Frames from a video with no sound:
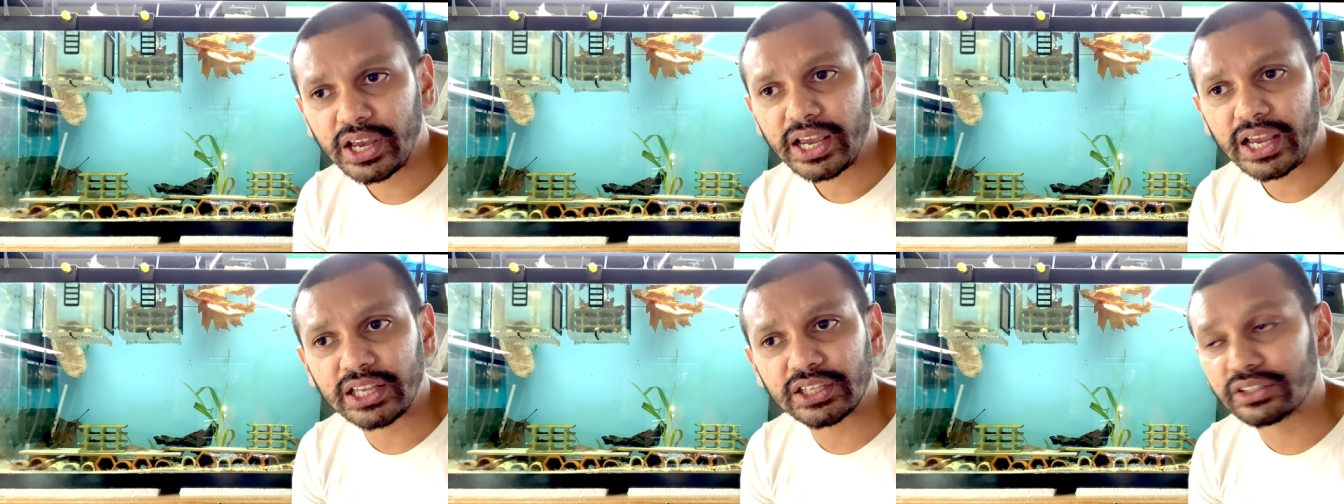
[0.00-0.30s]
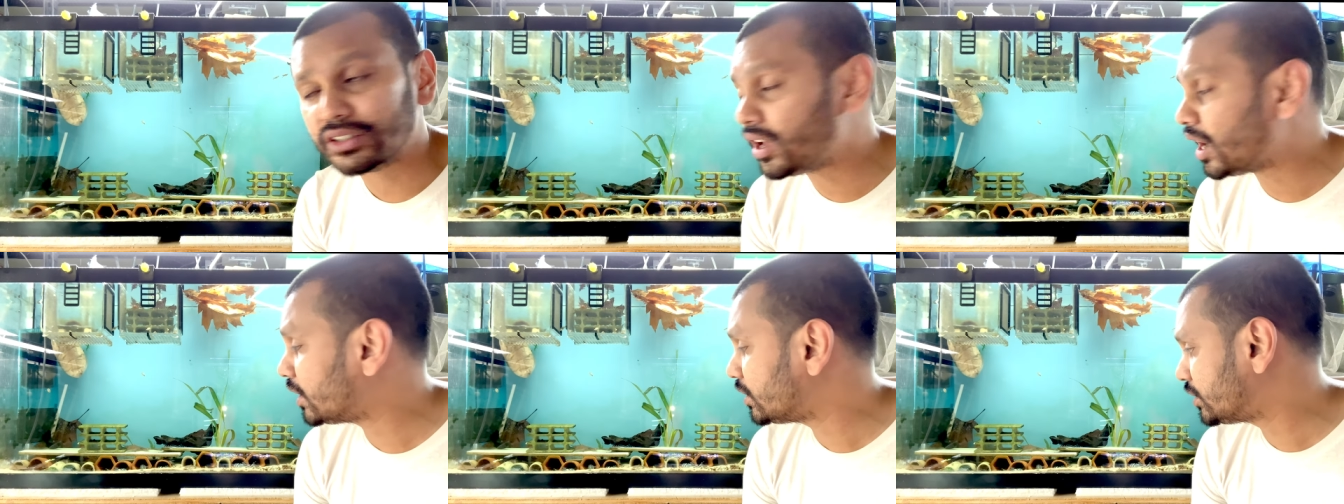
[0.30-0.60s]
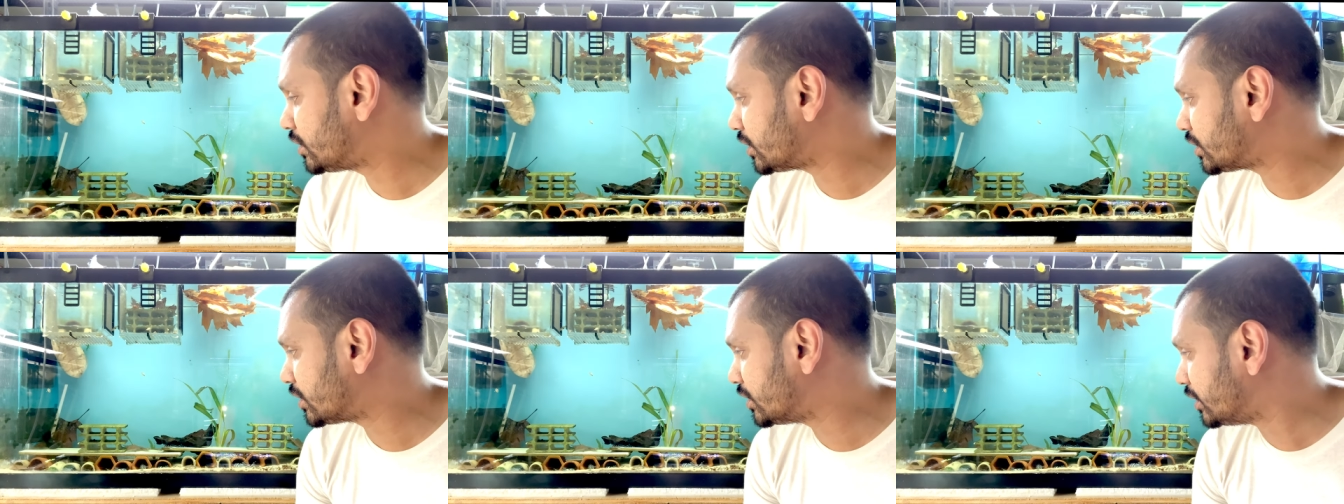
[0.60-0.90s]
it's
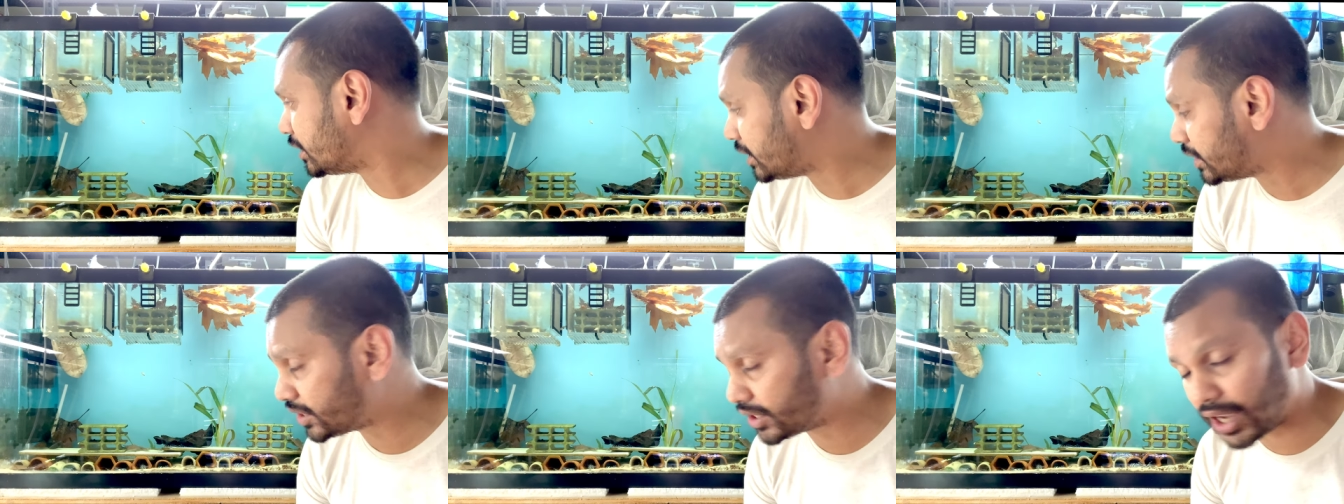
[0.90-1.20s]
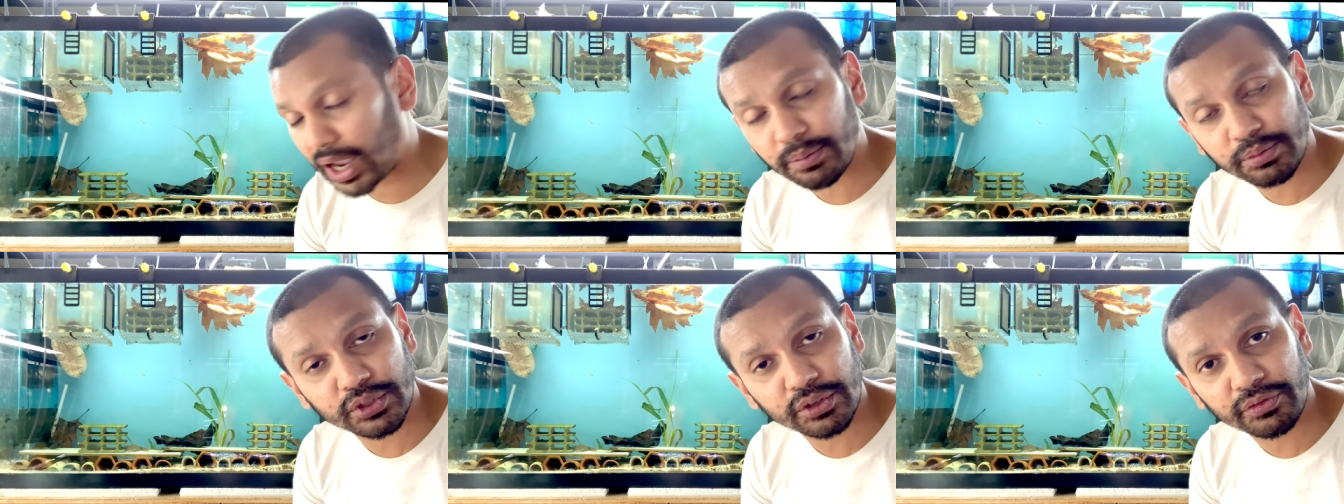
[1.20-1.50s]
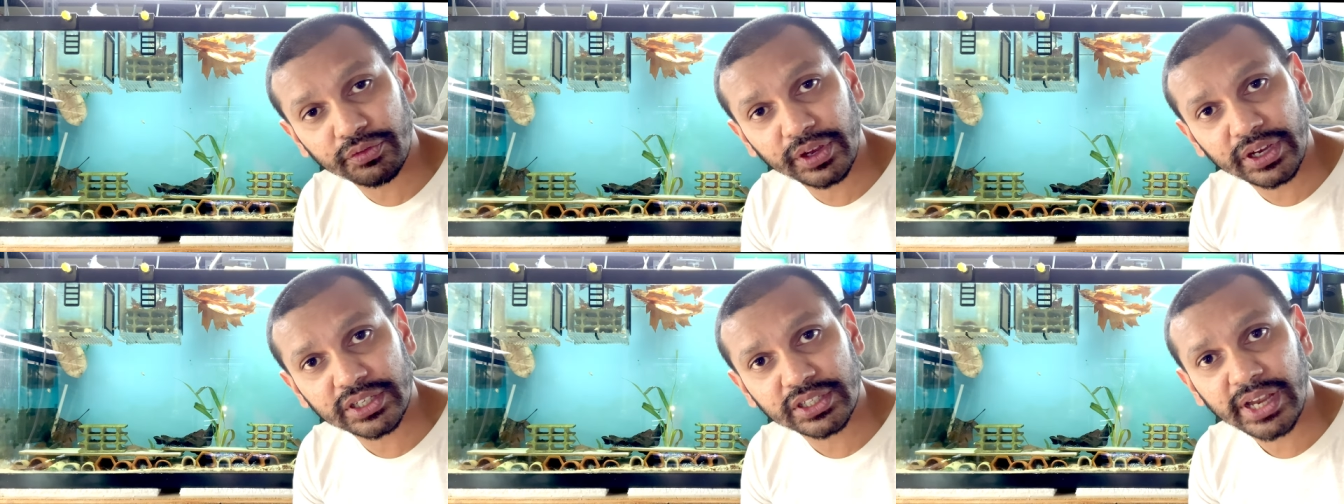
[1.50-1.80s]
not just these types of
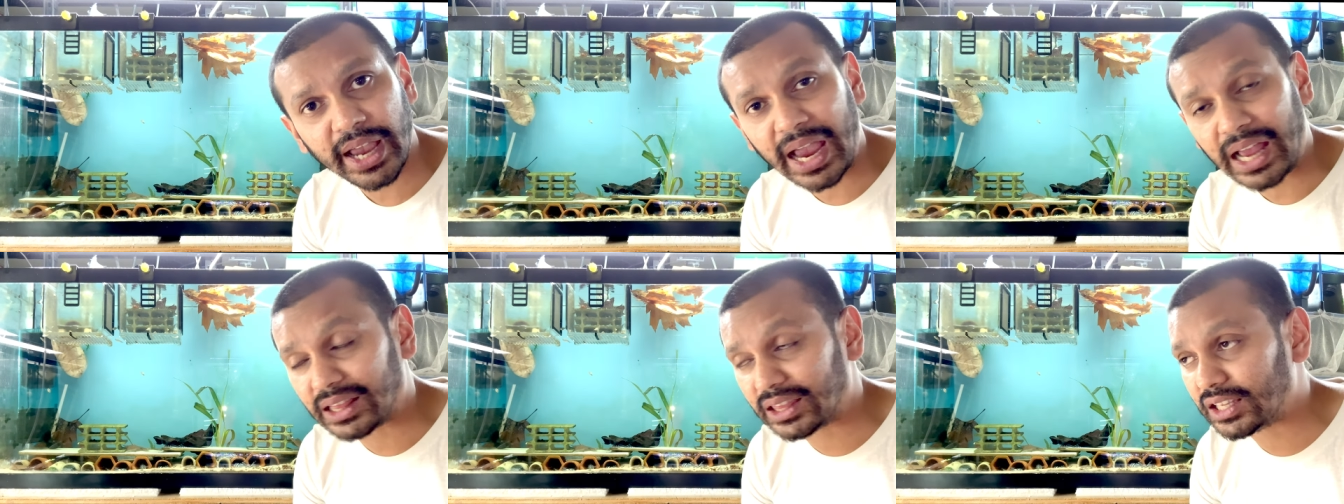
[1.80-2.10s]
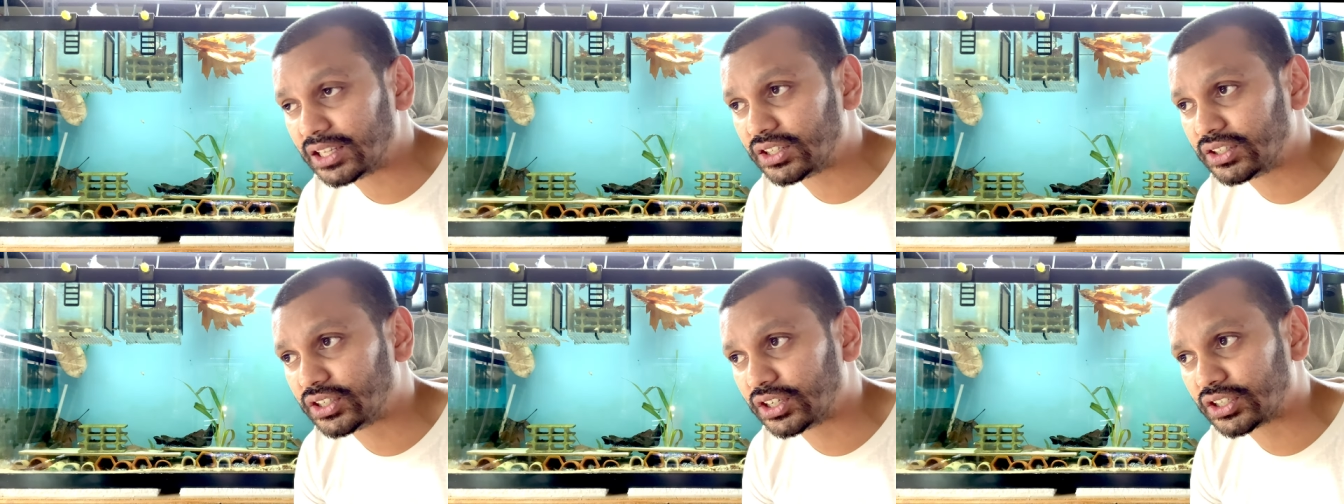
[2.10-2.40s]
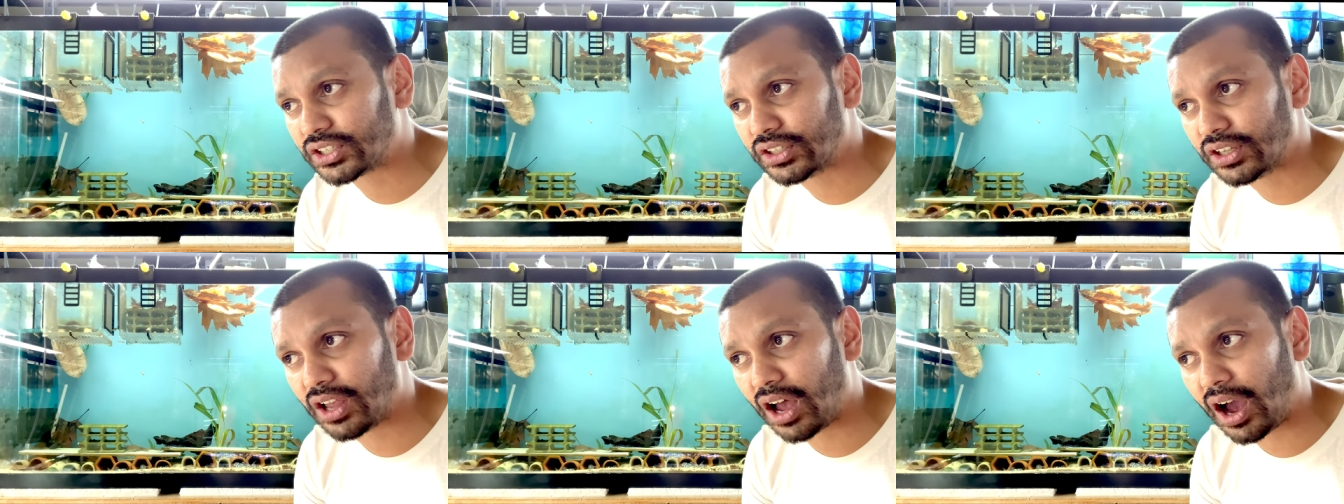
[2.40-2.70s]
fish, and it's
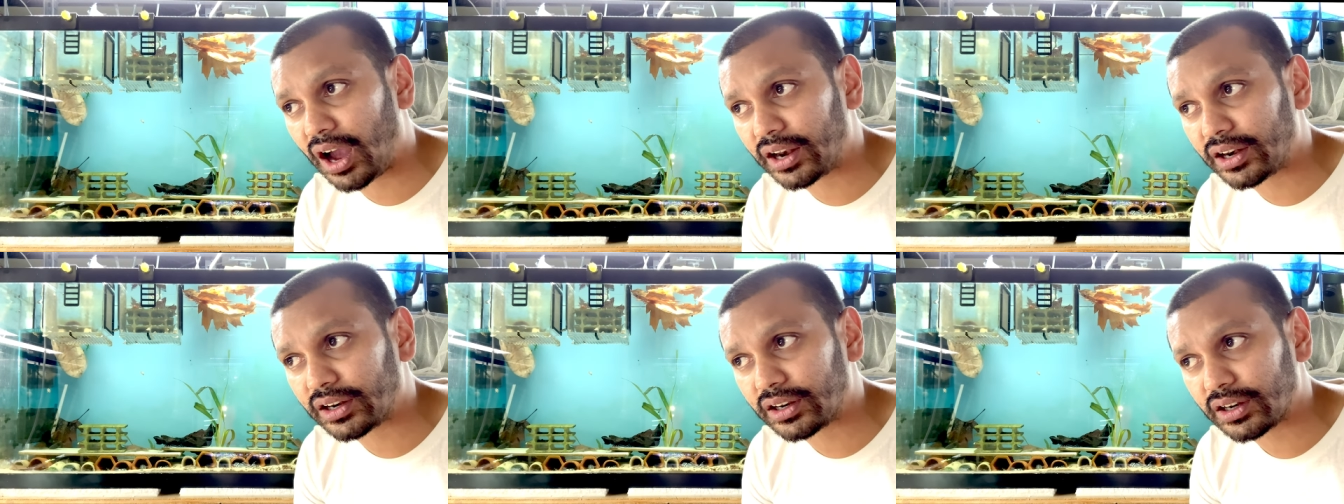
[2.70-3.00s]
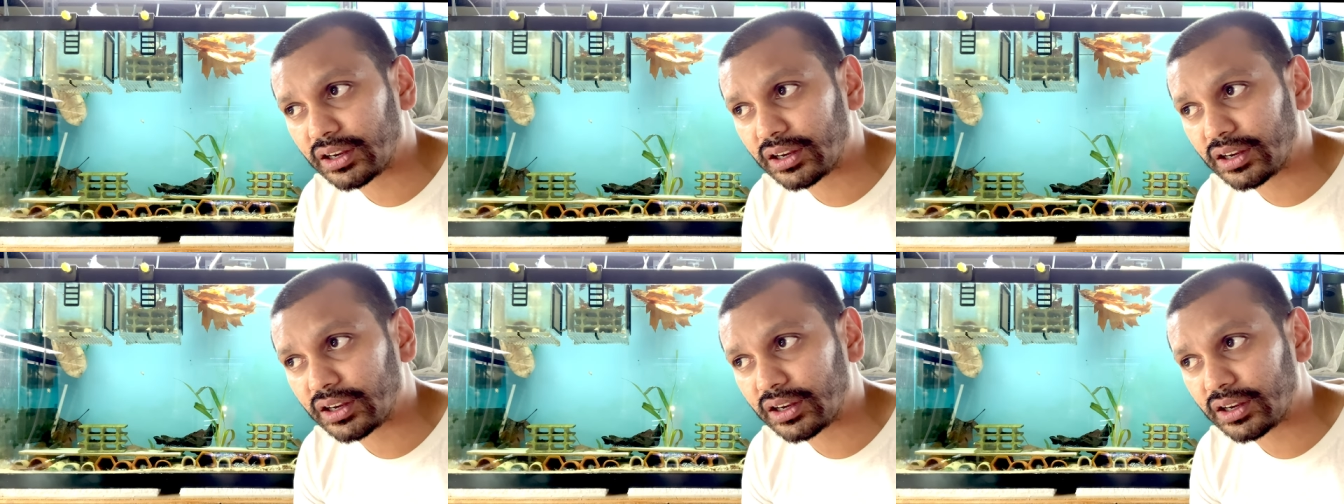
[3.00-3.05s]
just not